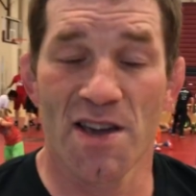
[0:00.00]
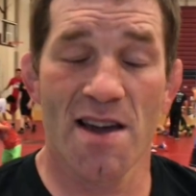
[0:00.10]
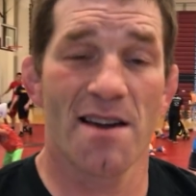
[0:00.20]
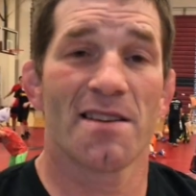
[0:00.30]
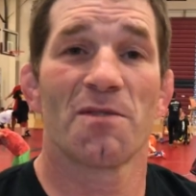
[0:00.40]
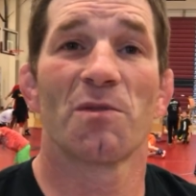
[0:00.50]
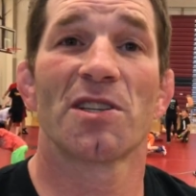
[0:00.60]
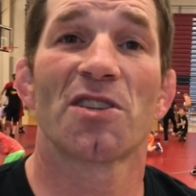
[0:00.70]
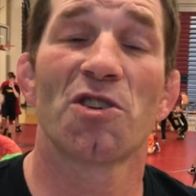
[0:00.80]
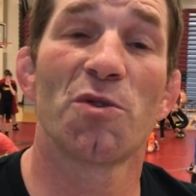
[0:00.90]
Yeah. What
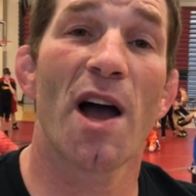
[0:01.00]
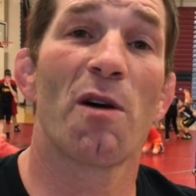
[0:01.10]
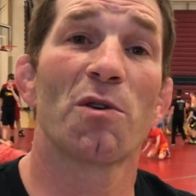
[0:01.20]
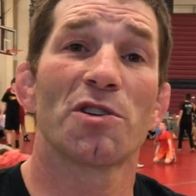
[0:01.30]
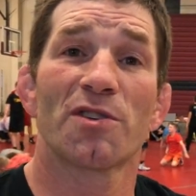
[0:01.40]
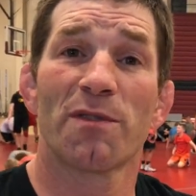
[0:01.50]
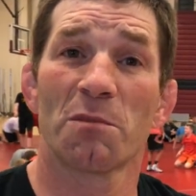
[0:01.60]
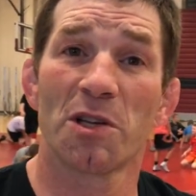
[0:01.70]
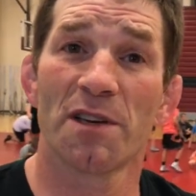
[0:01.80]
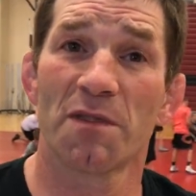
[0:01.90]
is it? Two hours from
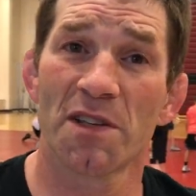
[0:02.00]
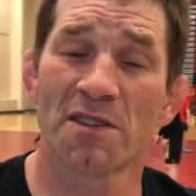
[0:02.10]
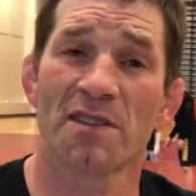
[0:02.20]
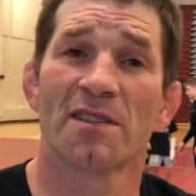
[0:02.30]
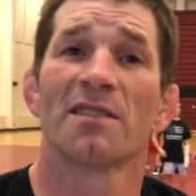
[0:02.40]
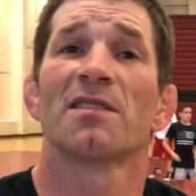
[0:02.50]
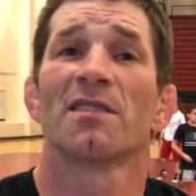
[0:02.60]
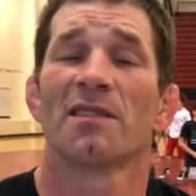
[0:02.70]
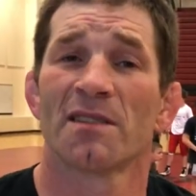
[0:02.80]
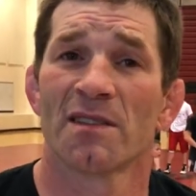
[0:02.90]
Cleveland? Yeah, not even that.
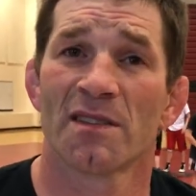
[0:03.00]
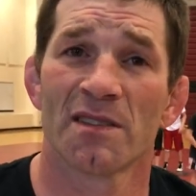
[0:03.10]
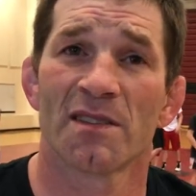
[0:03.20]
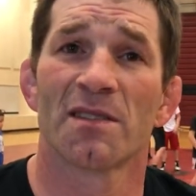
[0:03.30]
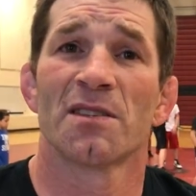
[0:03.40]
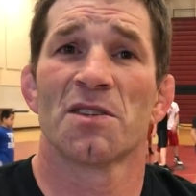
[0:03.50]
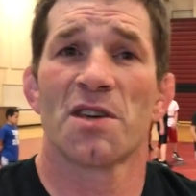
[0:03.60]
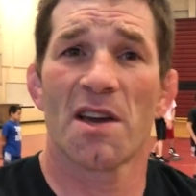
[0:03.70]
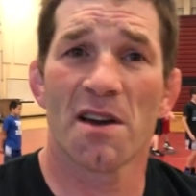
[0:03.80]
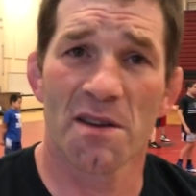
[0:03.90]
Hour and a half.
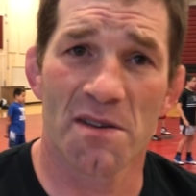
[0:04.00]
Yeah.